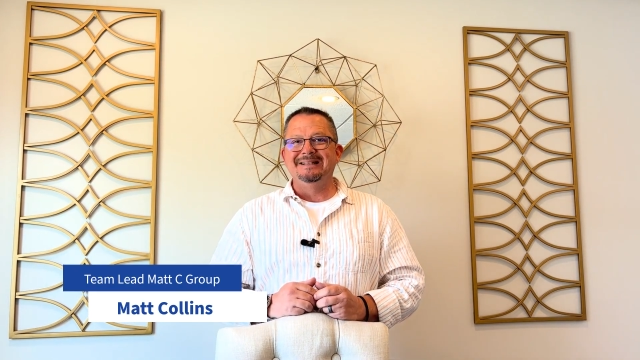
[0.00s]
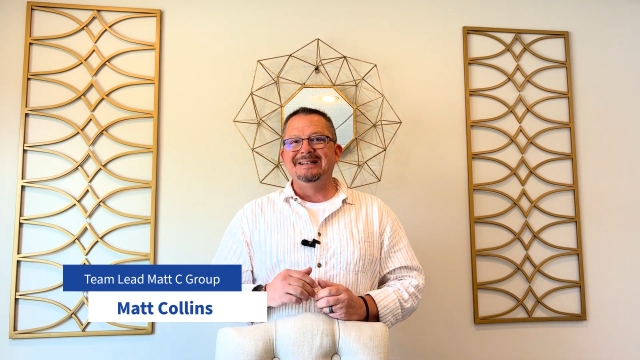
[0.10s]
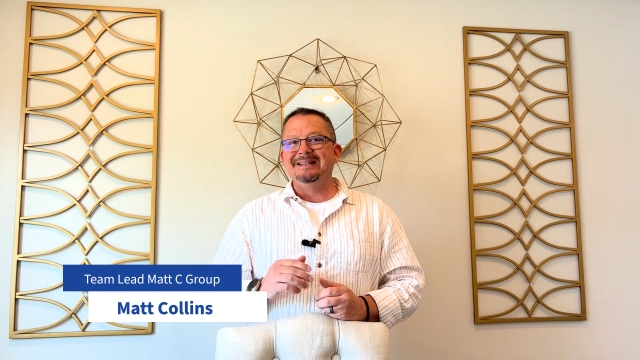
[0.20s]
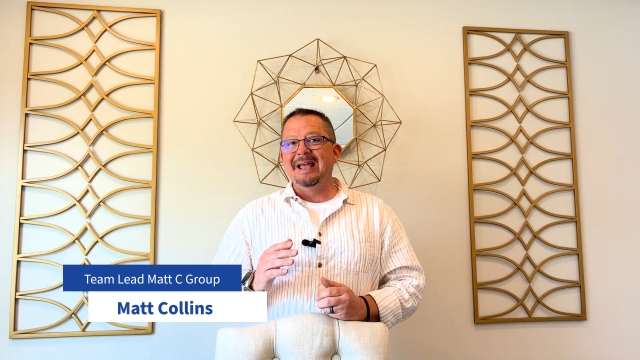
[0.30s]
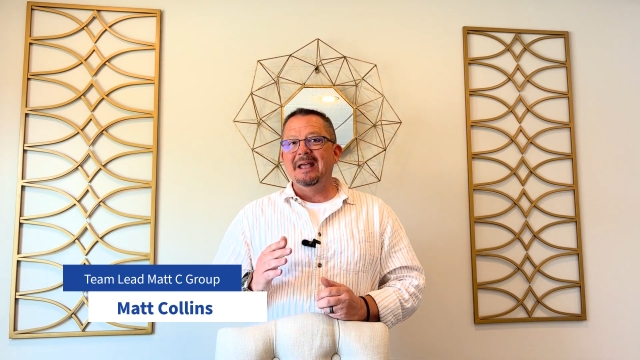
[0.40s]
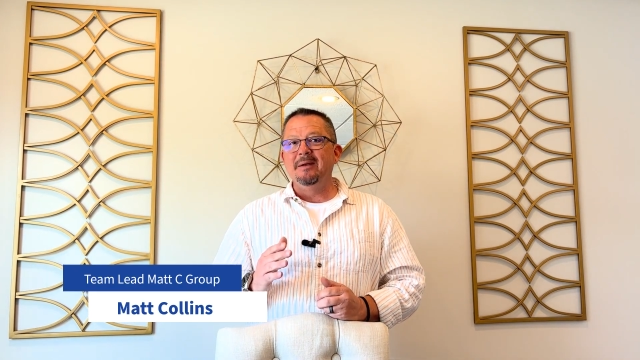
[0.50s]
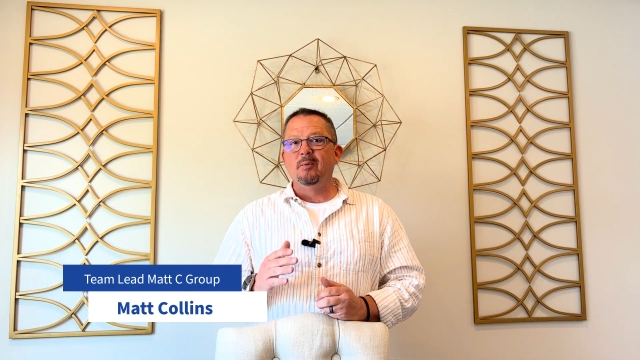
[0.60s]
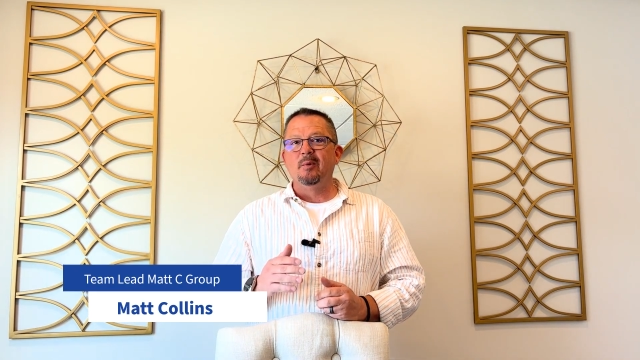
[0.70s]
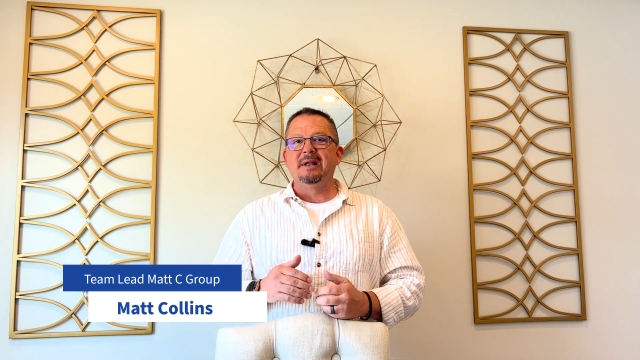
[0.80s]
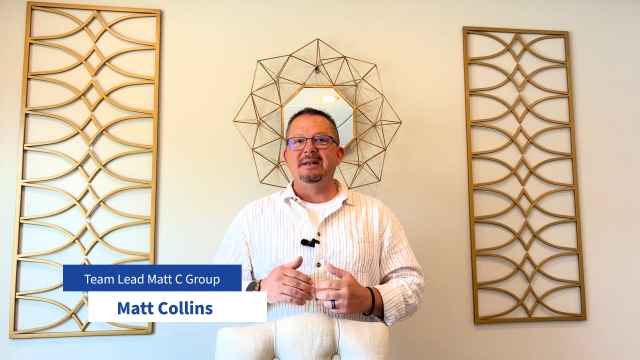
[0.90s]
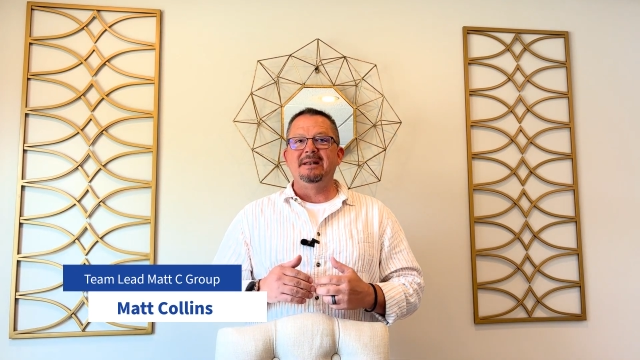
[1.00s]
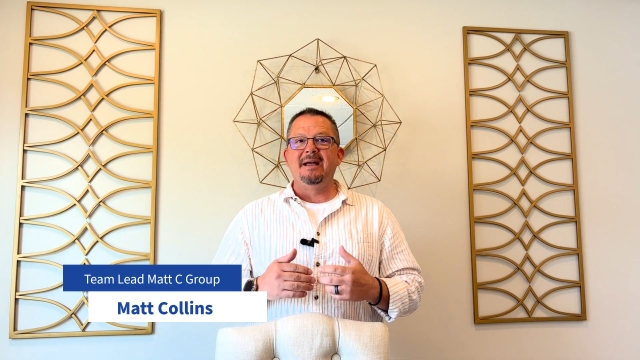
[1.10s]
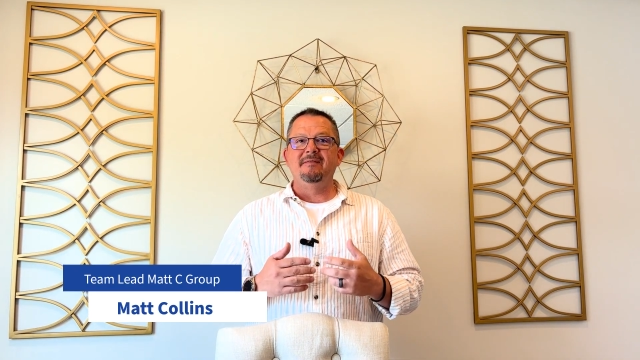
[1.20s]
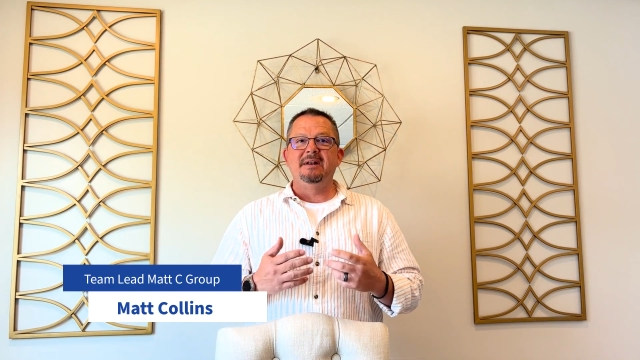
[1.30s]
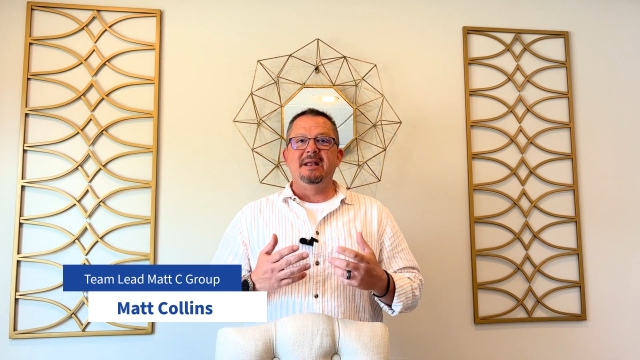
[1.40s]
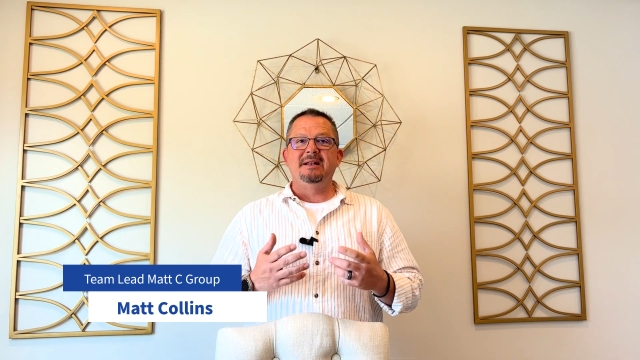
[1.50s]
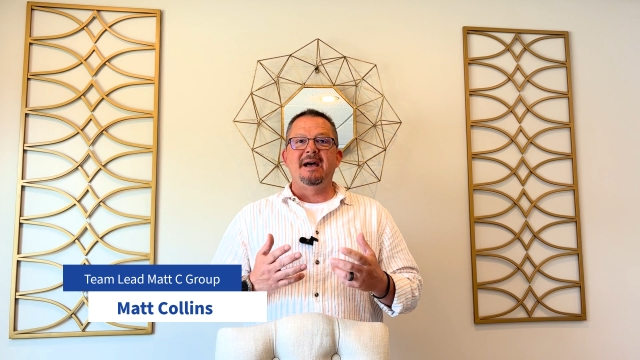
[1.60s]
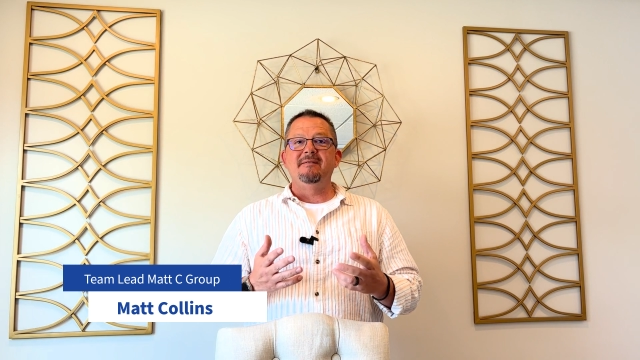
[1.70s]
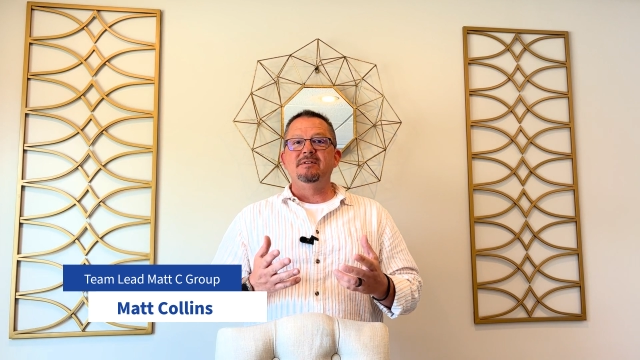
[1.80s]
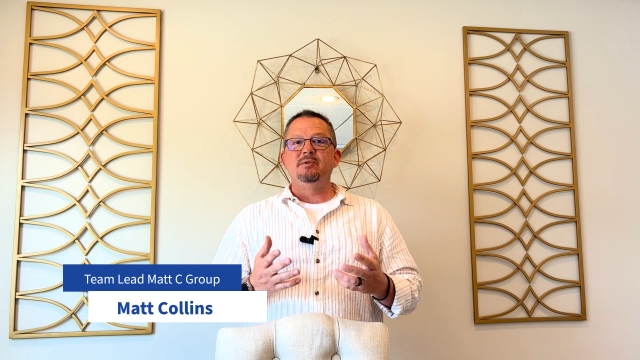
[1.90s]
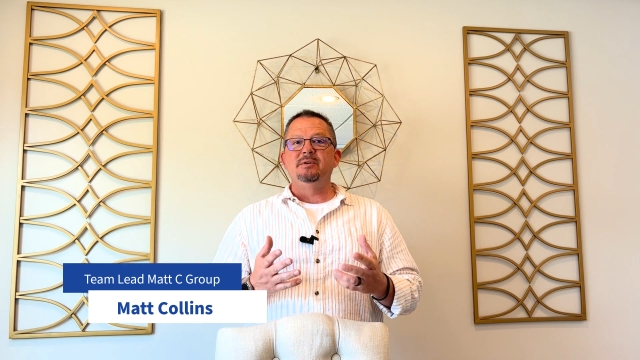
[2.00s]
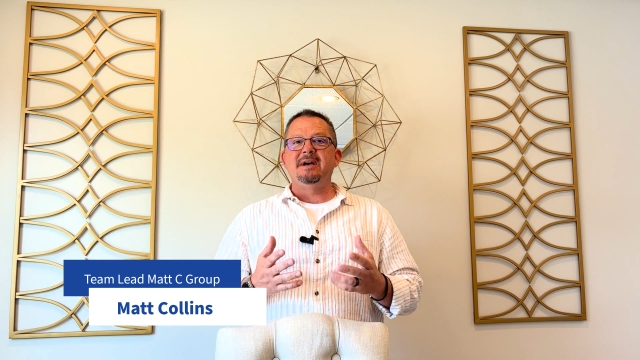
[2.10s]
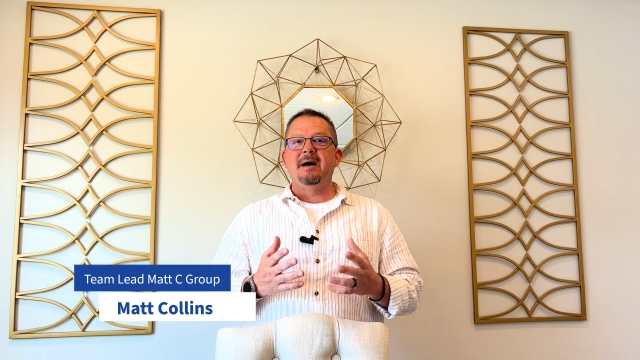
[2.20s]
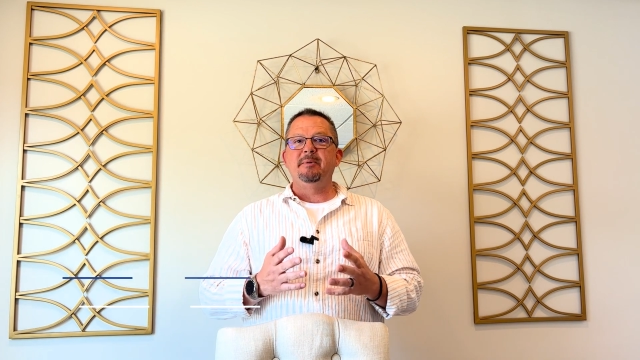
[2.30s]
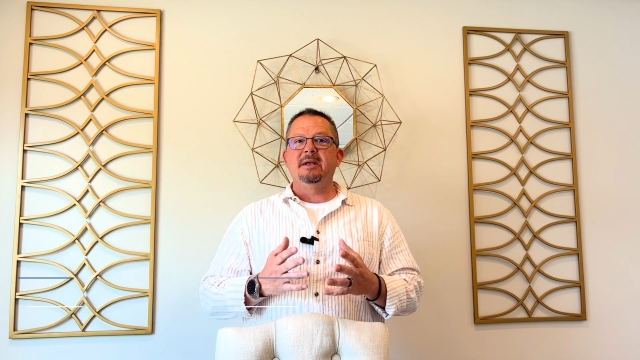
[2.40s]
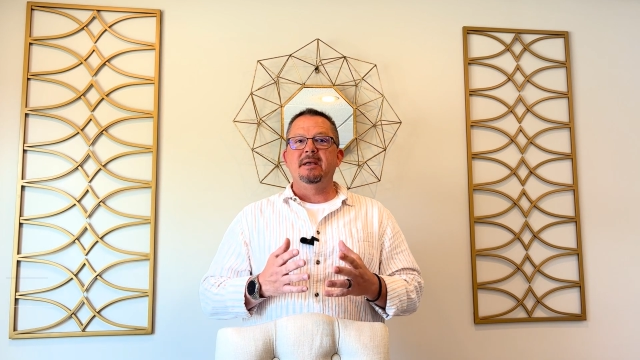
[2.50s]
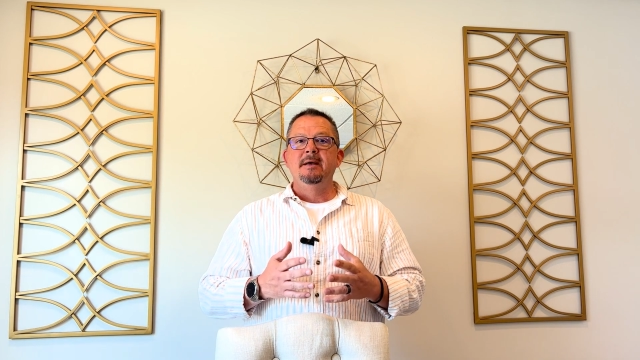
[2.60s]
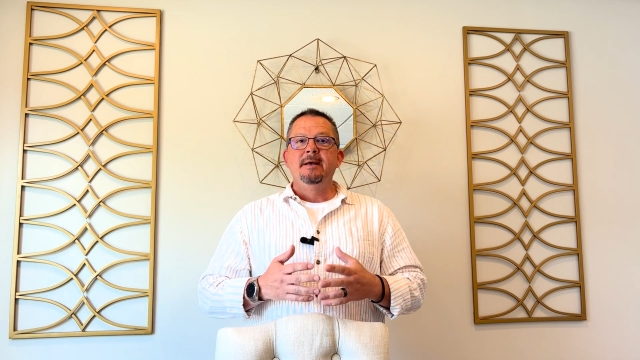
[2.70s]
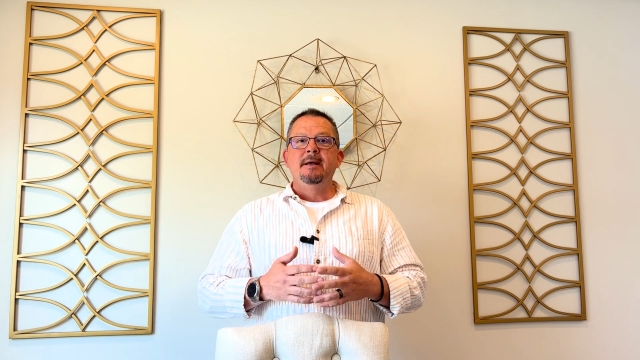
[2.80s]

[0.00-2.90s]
And today we're going to dive in dive into a topic